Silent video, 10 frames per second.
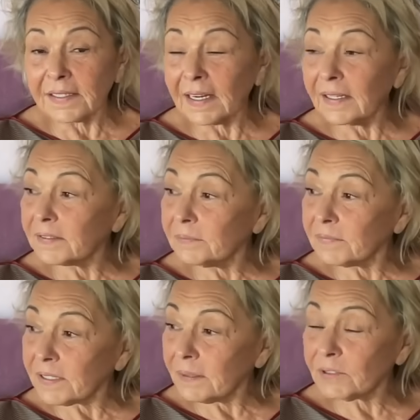uh,
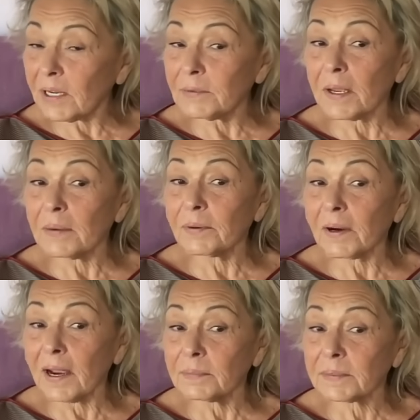sometimes I
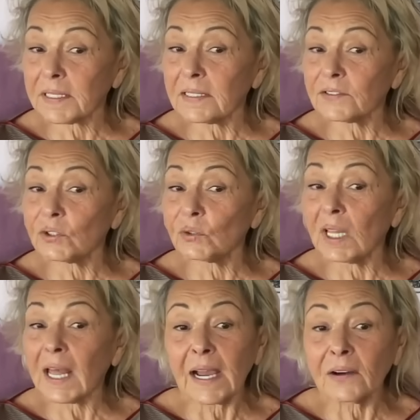perhaps get too
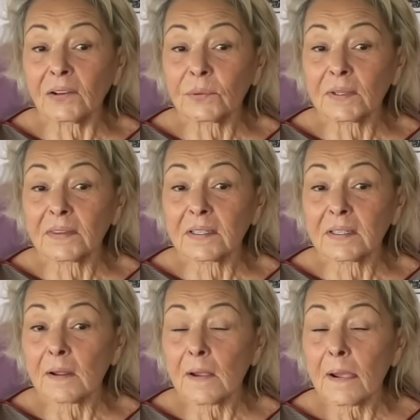loud with
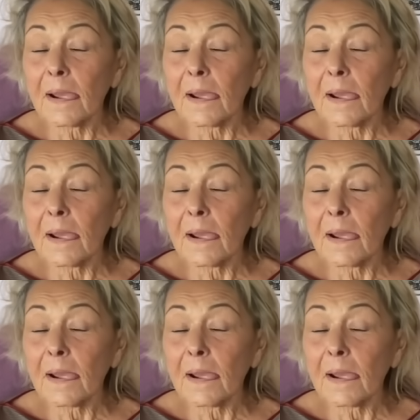it,